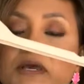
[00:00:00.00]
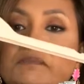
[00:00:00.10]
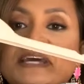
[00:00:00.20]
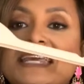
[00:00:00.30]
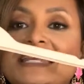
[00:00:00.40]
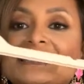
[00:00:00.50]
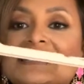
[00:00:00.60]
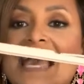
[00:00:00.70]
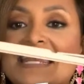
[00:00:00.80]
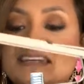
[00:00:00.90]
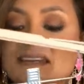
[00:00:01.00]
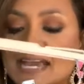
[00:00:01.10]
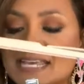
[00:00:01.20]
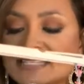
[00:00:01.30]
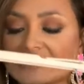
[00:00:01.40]
But it is that
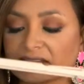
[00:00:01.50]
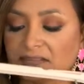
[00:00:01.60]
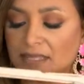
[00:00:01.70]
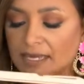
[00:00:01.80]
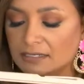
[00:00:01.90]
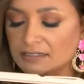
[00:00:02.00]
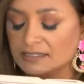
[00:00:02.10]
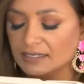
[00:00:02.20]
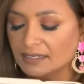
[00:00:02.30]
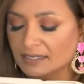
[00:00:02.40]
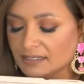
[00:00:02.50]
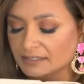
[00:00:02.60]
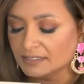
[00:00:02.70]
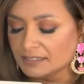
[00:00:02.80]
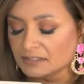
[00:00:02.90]
nice, light,
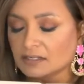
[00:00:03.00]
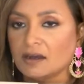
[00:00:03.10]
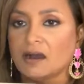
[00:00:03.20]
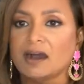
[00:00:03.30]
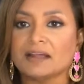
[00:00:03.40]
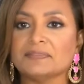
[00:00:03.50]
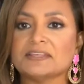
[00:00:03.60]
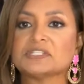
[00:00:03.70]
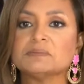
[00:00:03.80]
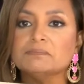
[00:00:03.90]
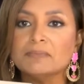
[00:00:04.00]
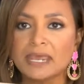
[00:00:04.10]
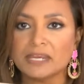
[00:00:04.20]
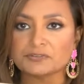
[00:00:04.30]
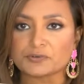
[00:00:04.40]
Indian cotton that's
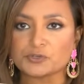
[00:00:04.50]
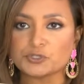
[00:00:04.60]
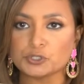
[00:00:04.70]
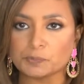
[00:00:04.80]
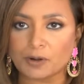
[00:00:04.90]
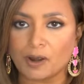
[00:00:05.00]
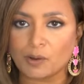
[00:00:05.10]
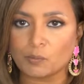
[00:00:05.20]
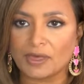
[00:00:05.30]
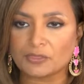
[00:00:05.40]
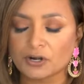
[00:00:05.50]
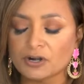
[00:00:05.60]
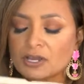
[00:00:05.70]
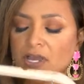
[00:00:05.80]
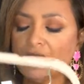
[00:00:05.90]
made for super hot weather.